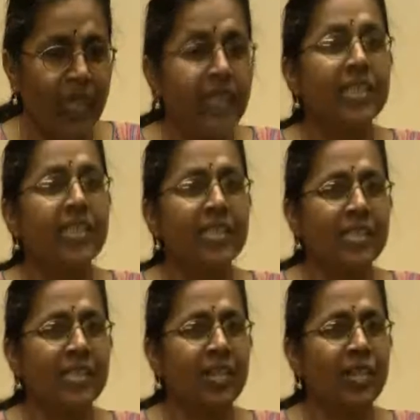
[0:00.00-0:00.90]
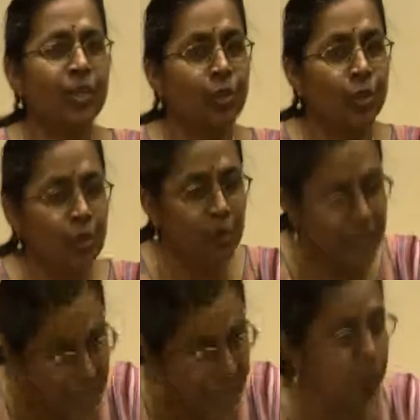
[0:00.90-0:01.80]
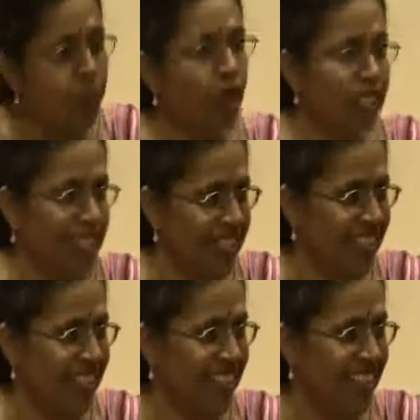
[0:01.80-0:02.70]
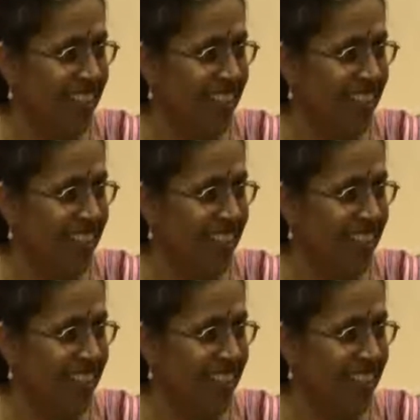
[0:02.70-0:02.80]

It is through this process